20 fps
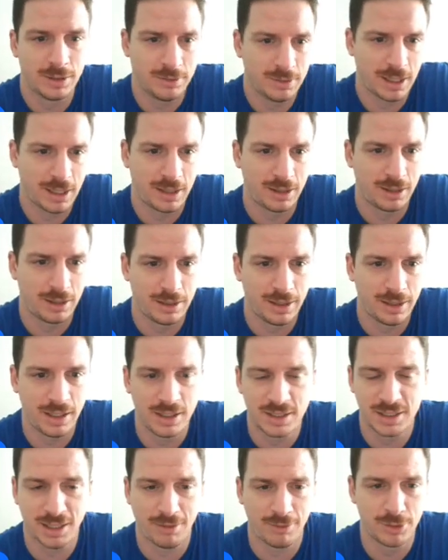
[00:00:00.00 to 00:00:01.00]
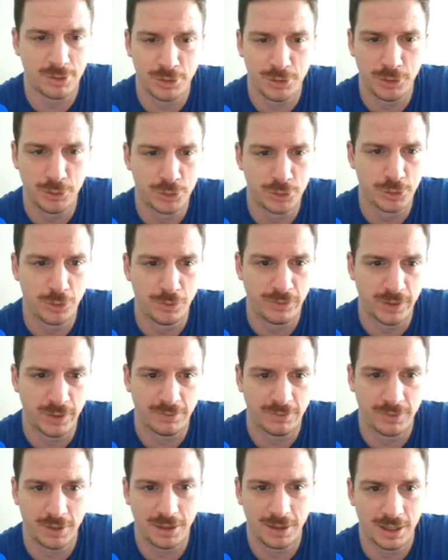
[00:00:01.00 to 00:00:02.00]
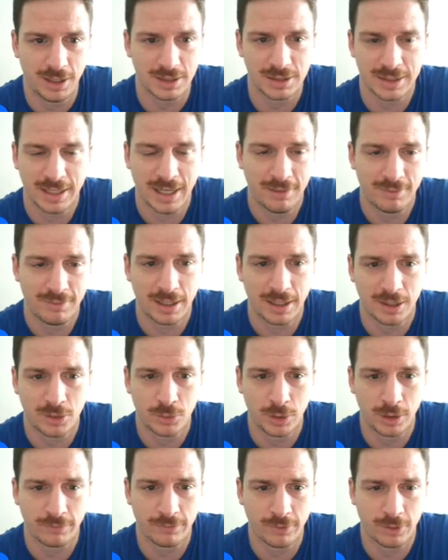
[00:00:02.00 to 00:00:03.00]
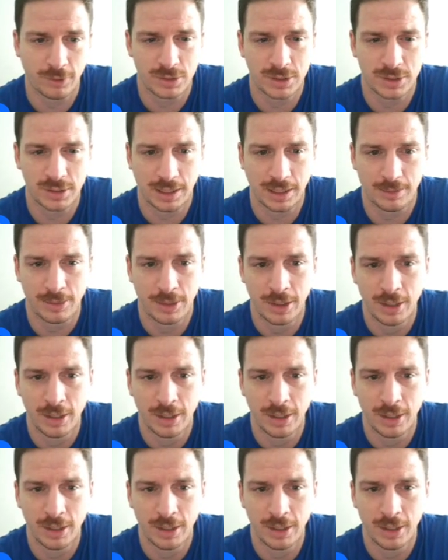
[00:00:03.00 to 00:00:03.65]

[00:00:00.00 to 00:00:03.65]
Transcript: at the end of the day, he's 7'2", 250. He doesn't have that quick first step.